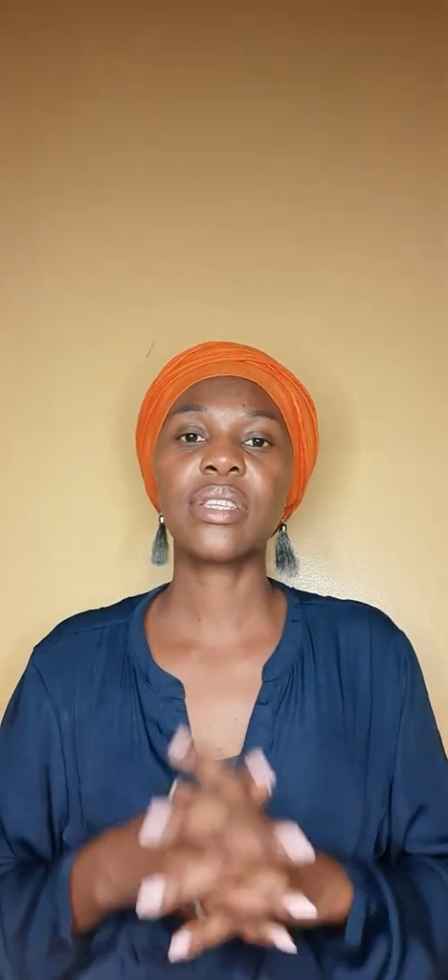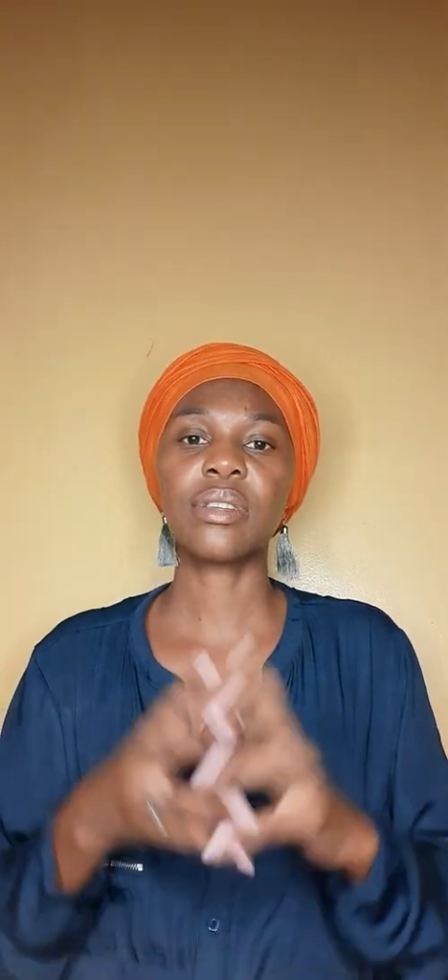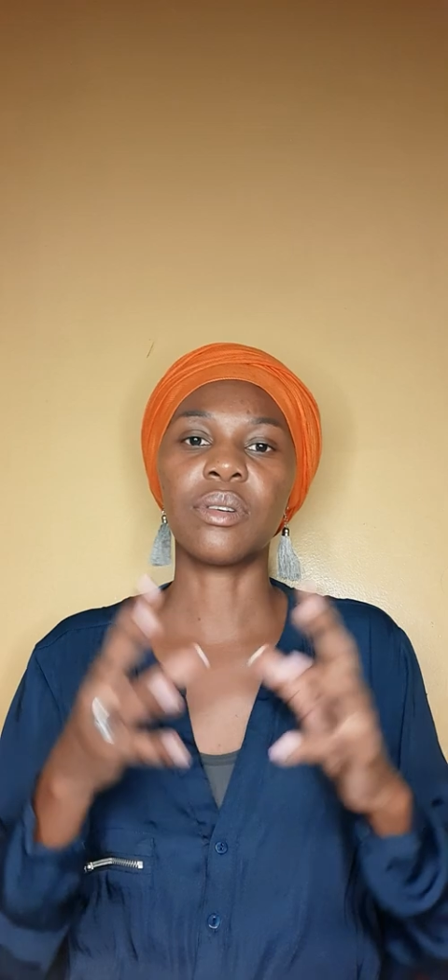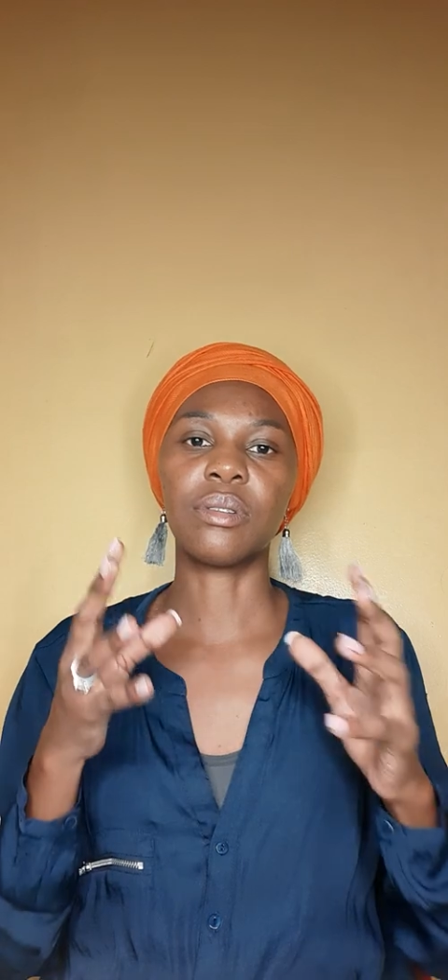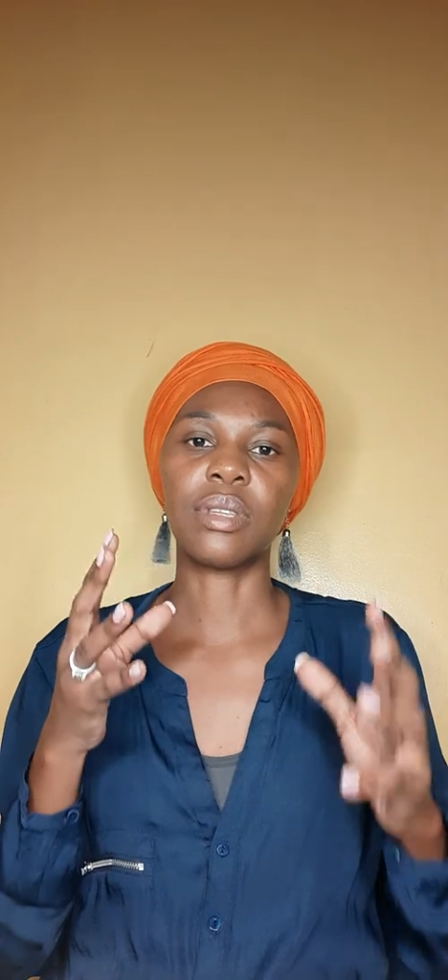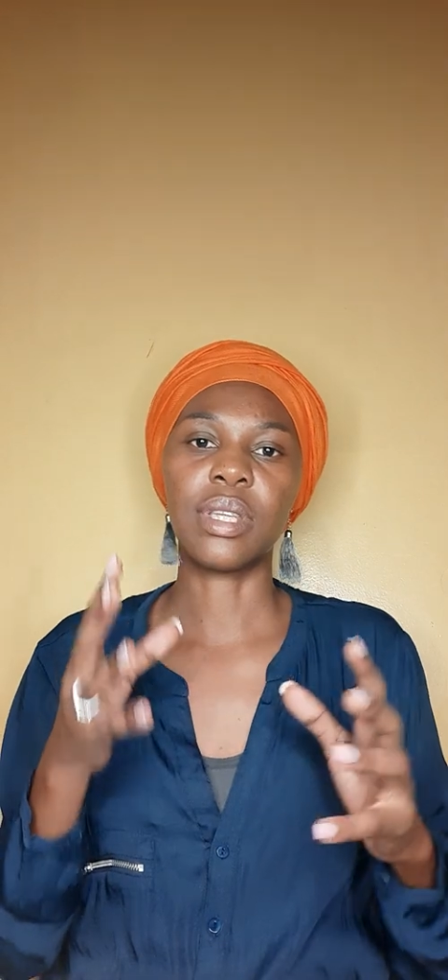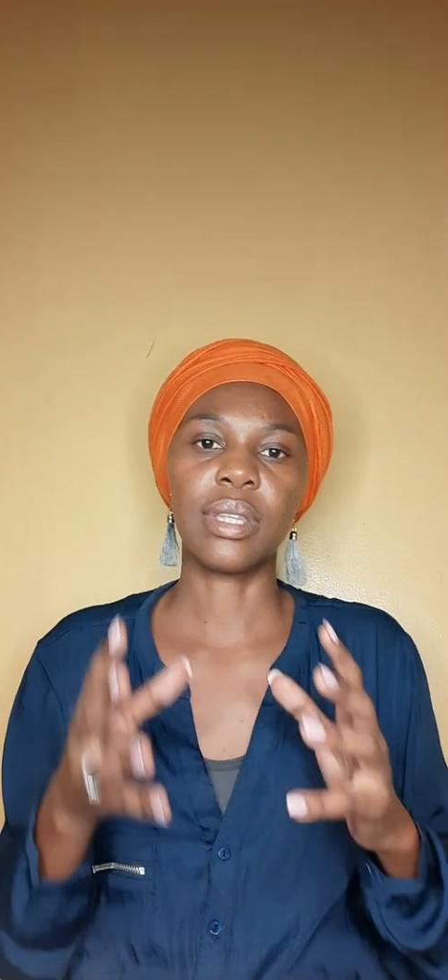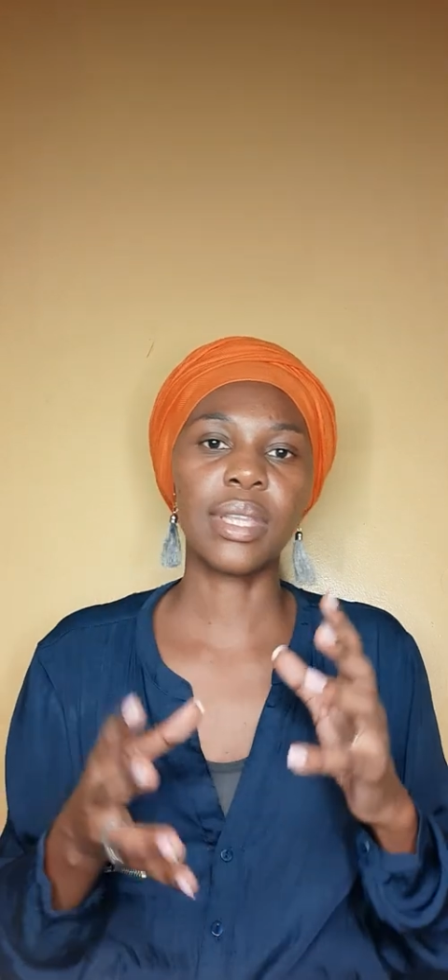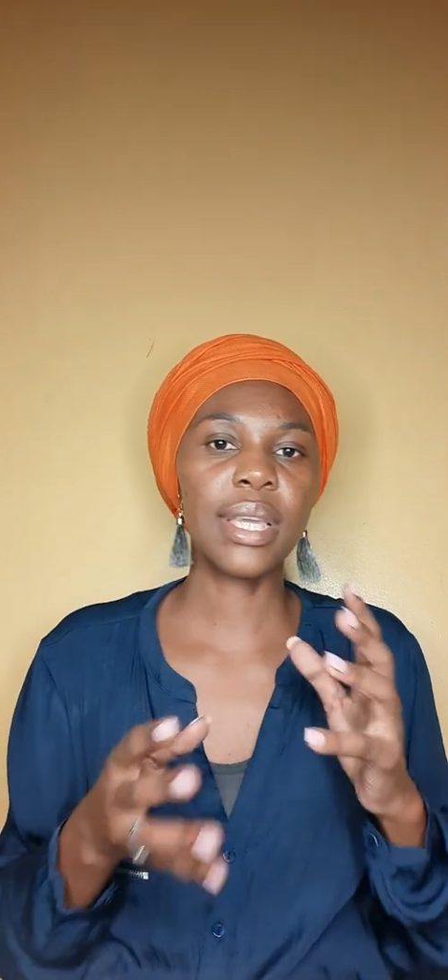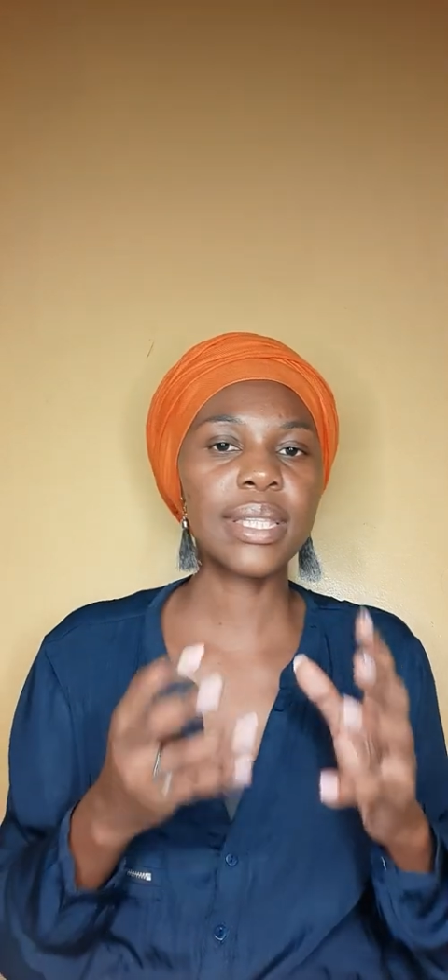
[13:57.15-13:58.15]
on the
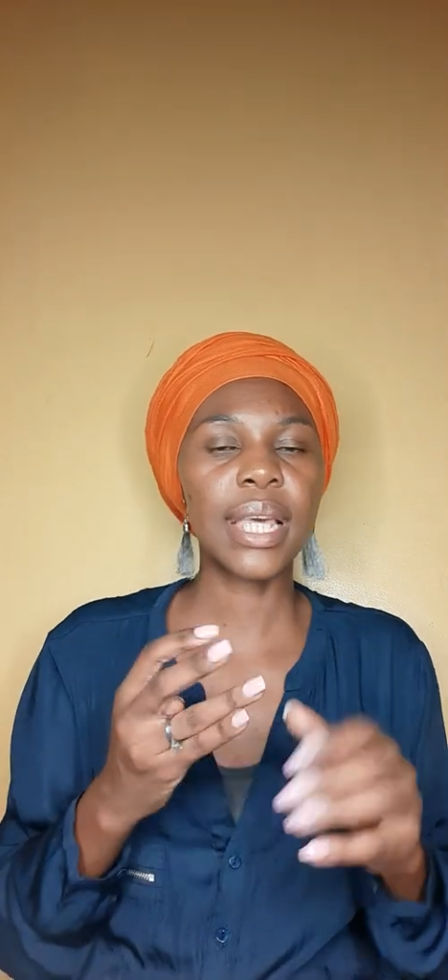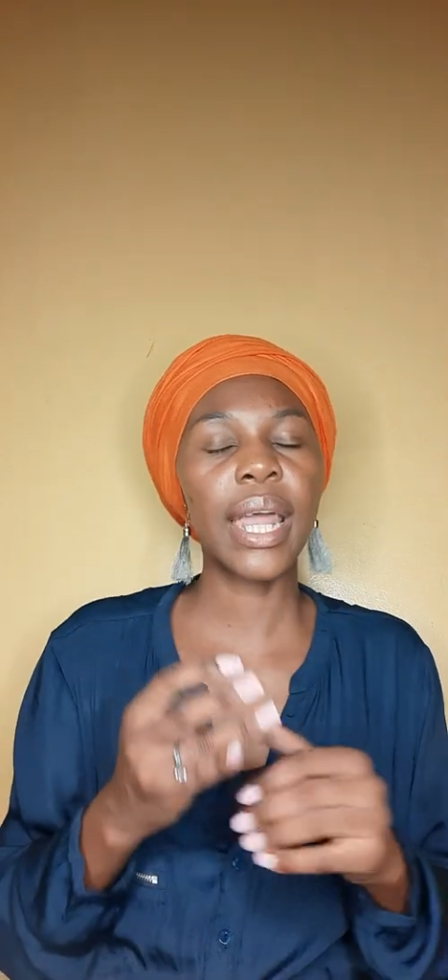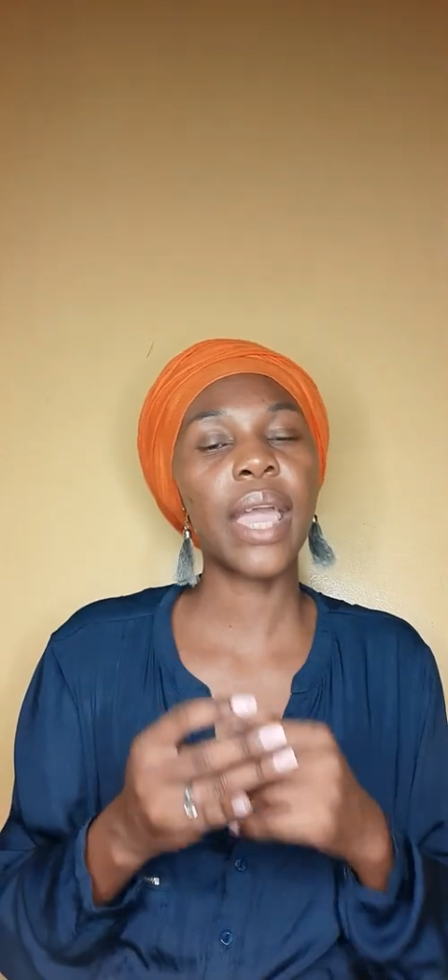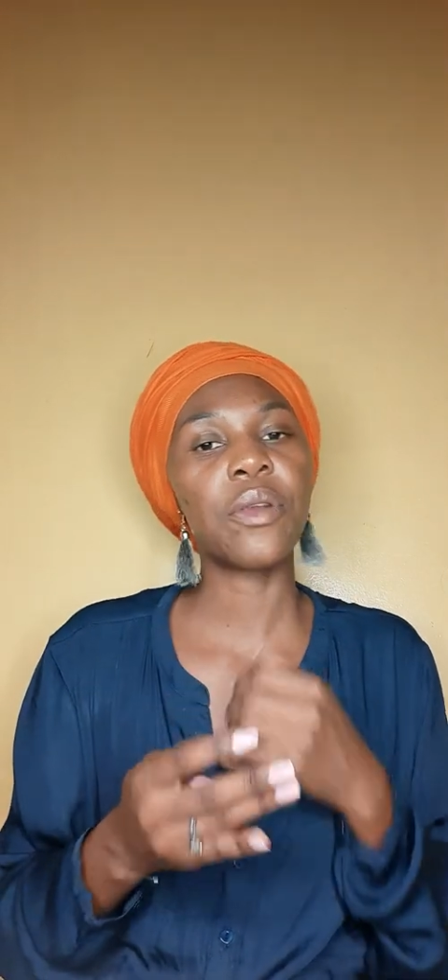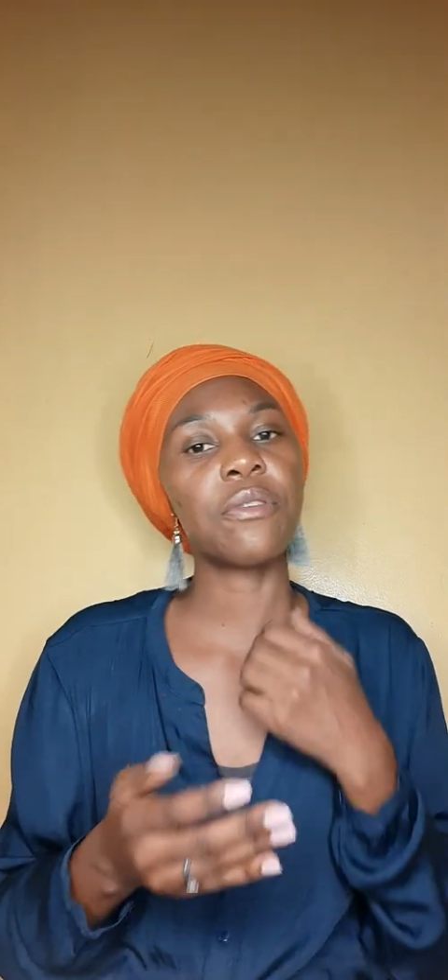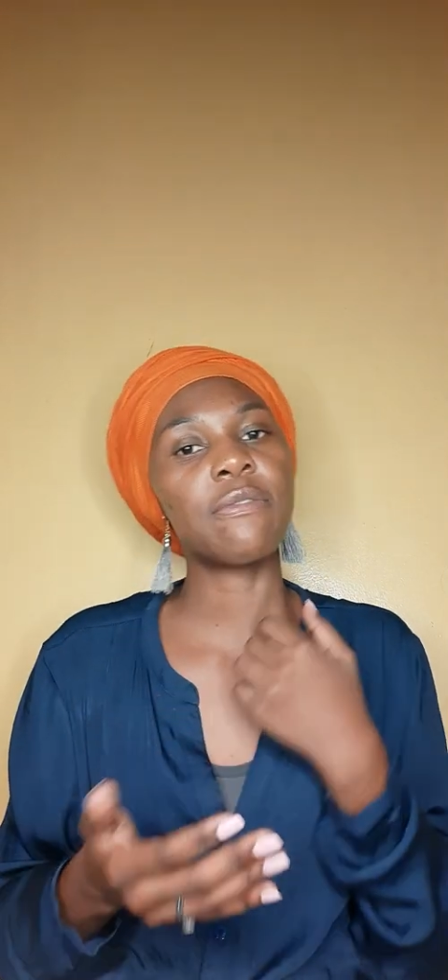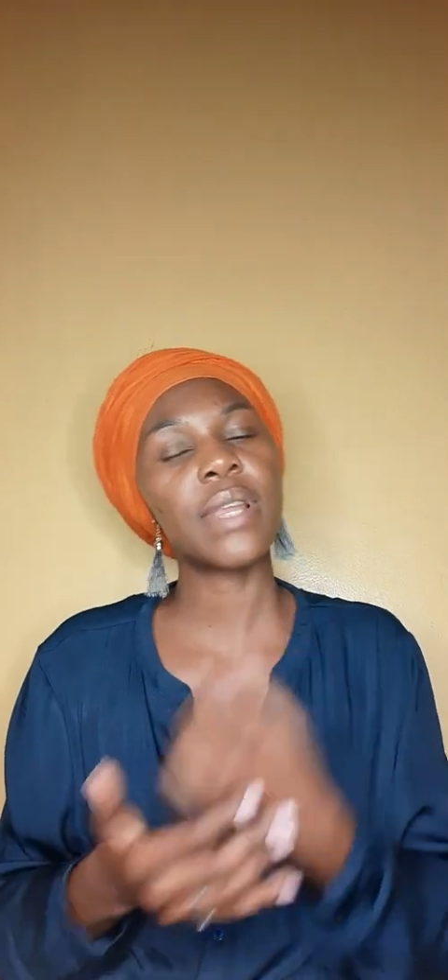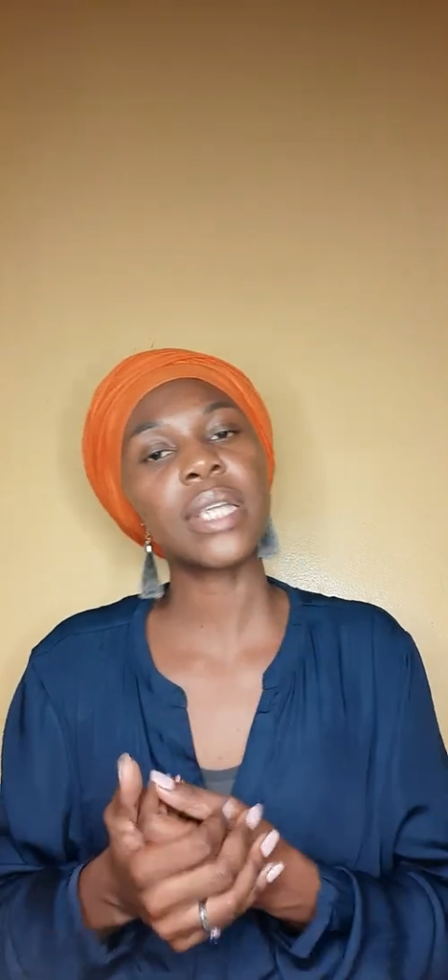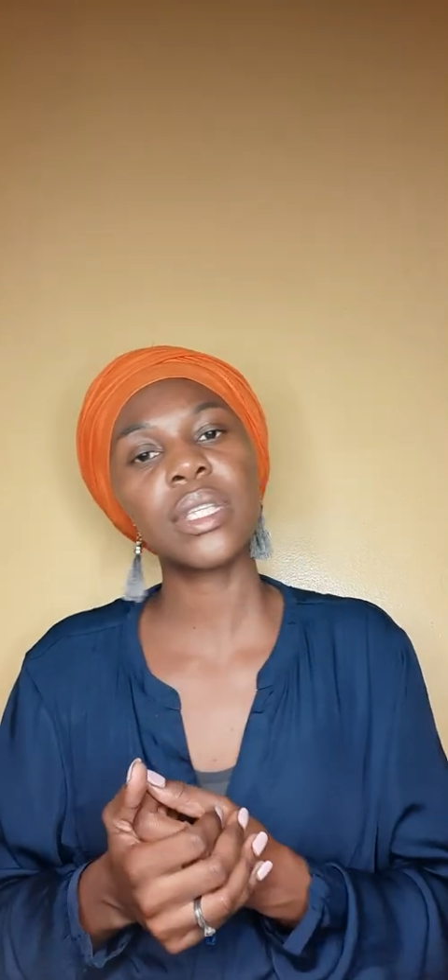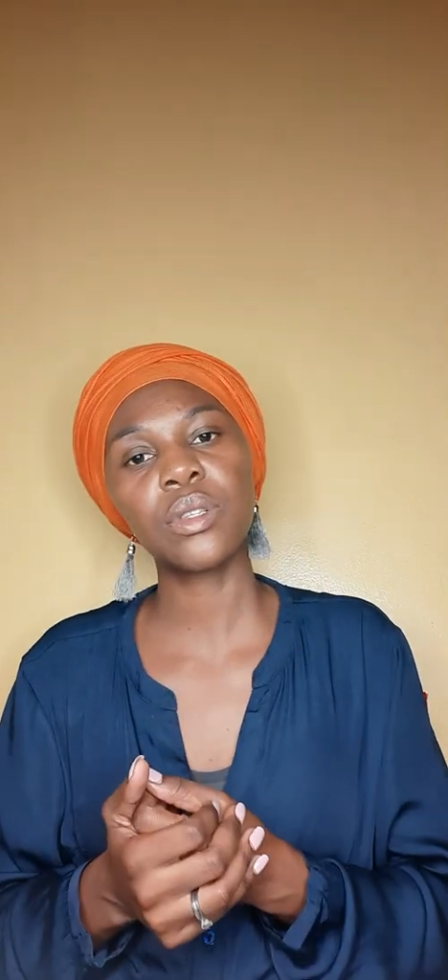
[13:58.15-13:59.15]
things that I reflected